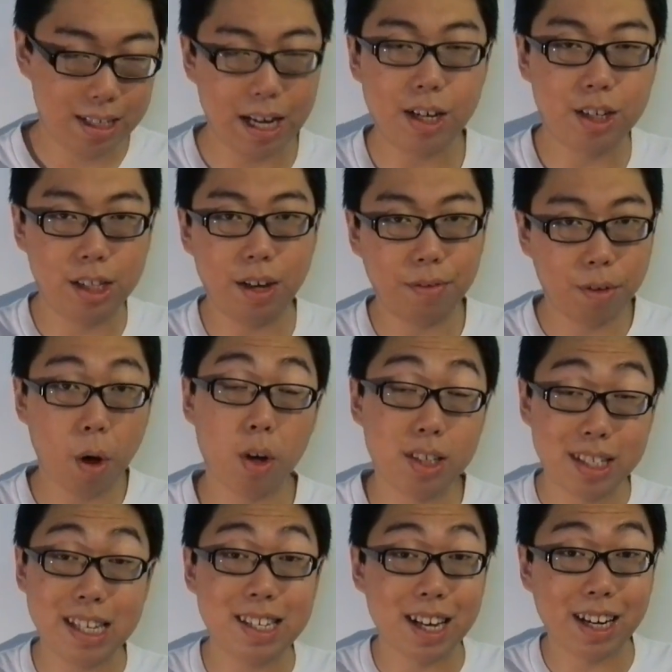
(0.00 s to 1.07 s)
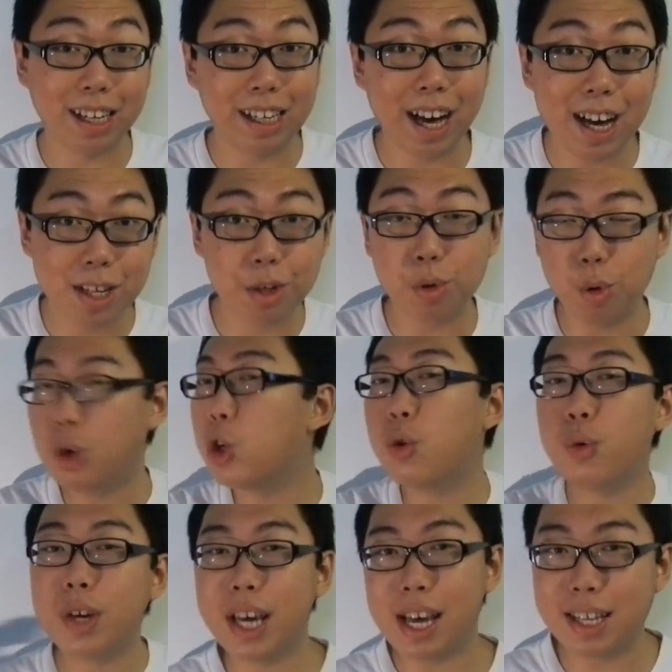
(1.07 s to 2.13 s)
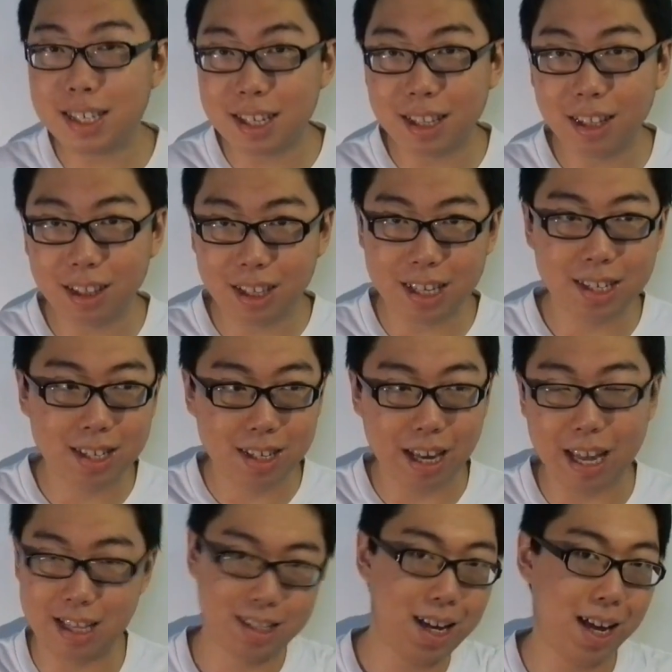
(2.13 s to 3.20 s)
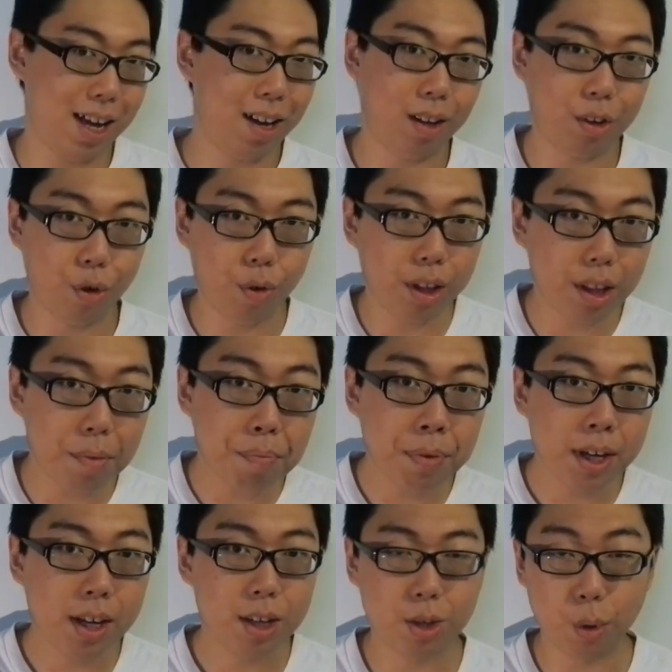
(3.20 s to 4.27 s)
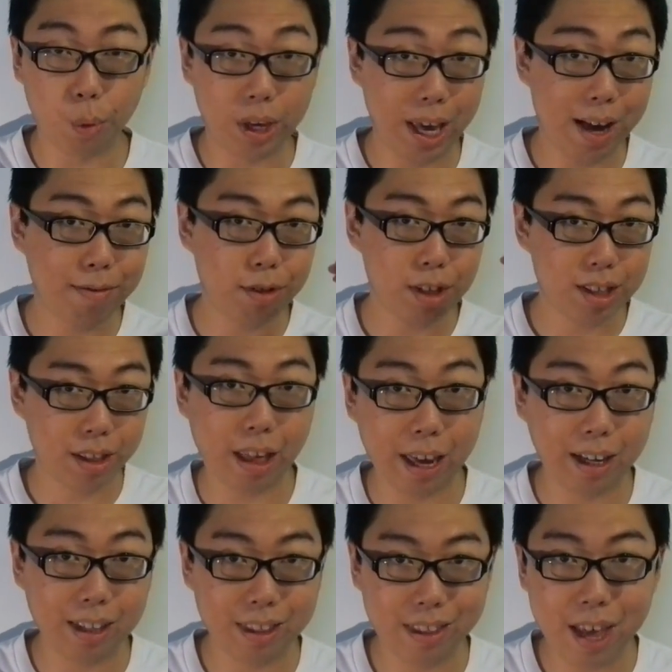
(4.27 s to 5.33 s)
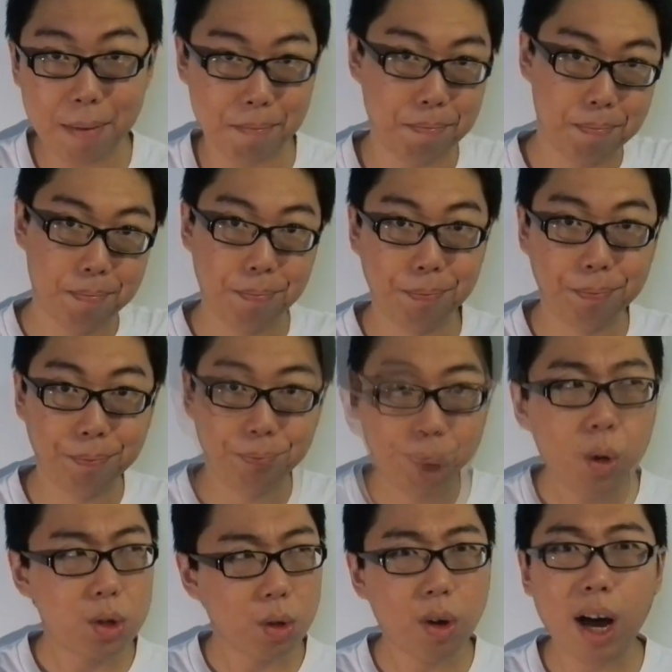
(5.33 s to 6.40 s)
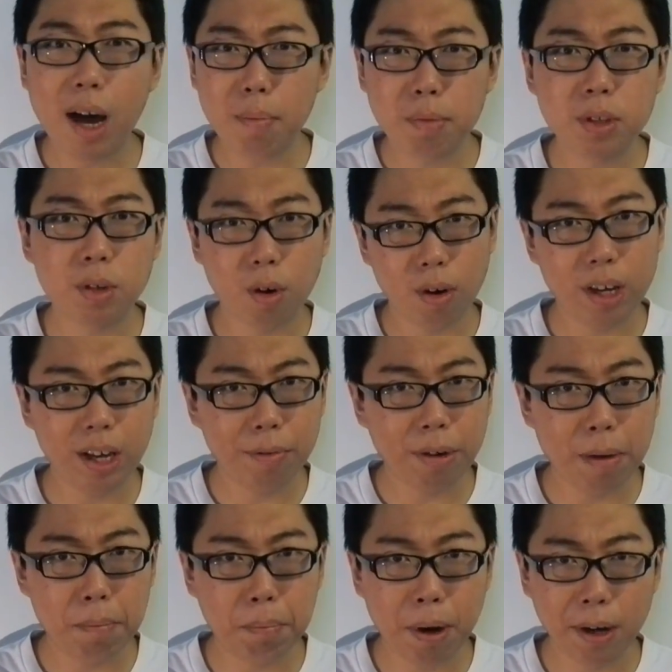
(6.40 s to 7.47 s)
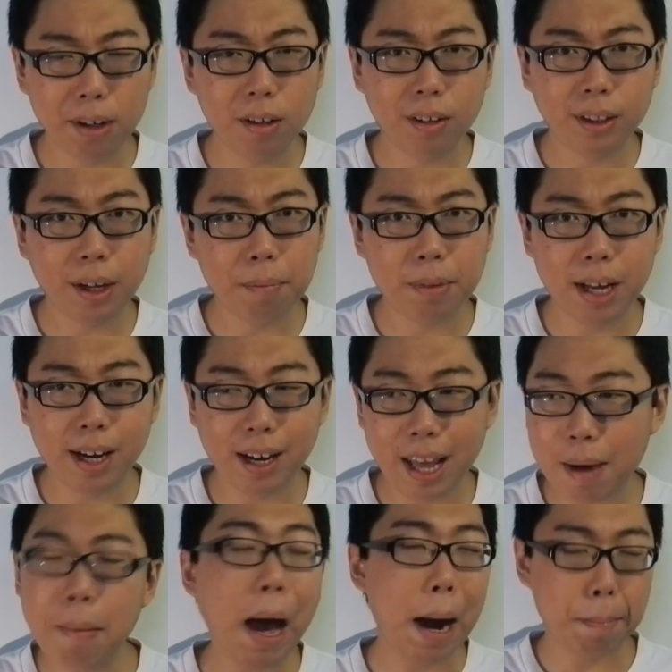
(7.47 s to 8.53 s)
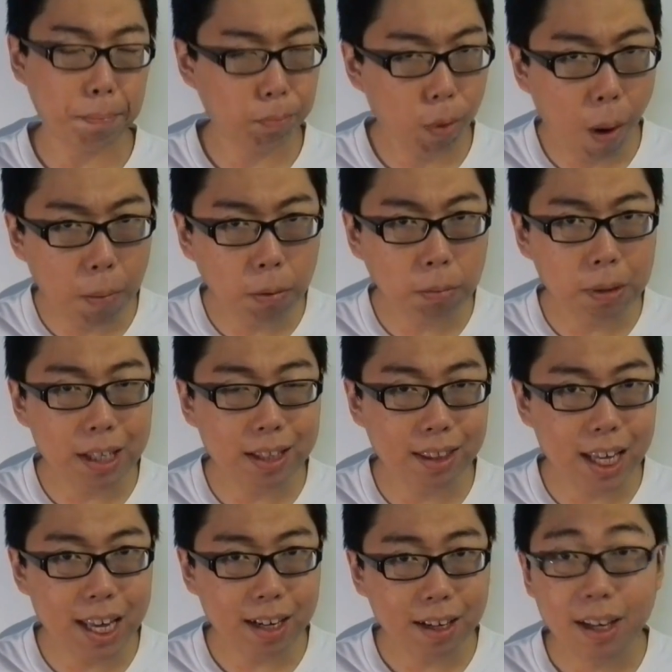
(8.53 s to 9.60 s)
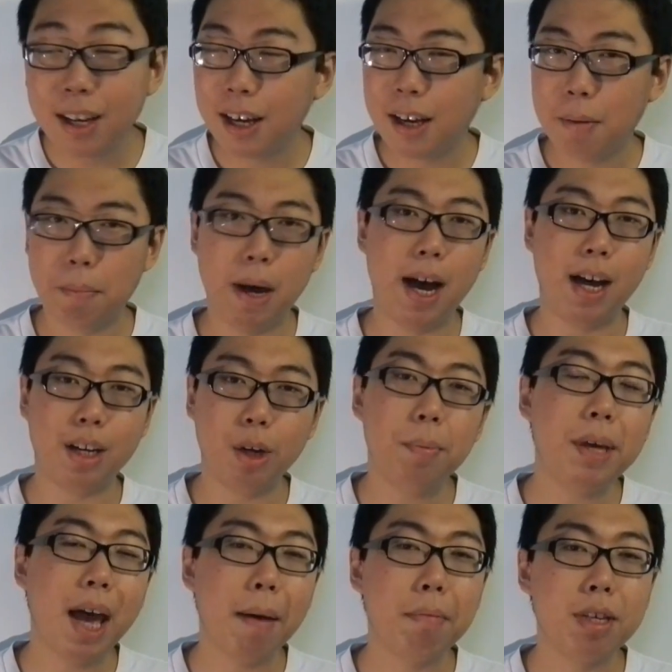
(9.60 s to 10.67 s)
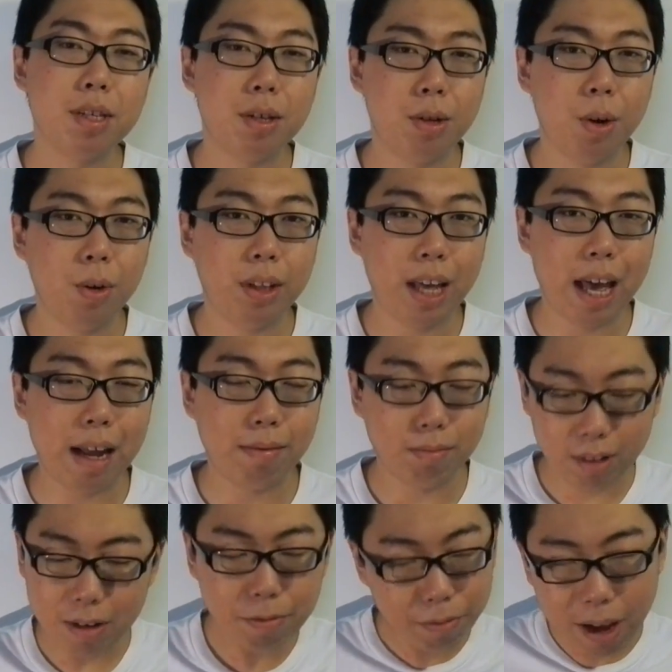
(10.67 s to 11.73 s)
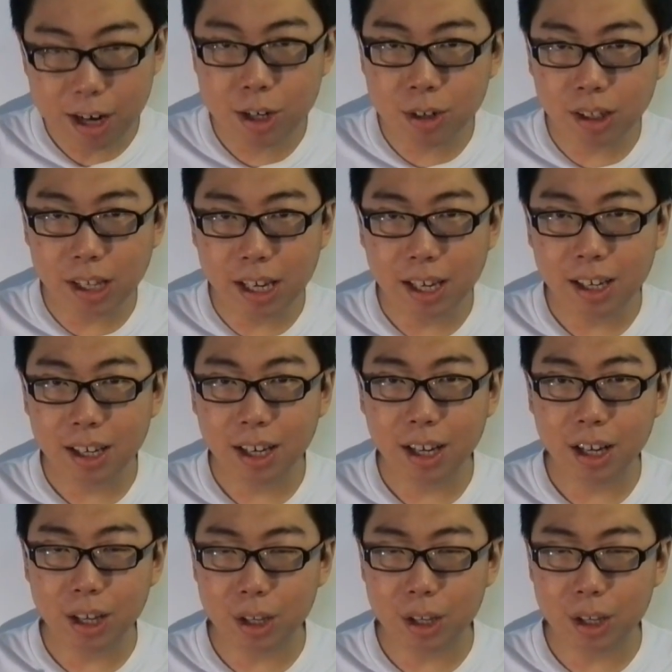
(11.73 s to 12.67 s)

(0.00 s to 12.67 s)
Essentially, of course, these are the guys who created this entire algorithm, so we have to thank them. Also, I'm sorry if I bungled up that name, I probably did, but you'll be happy to know that eventually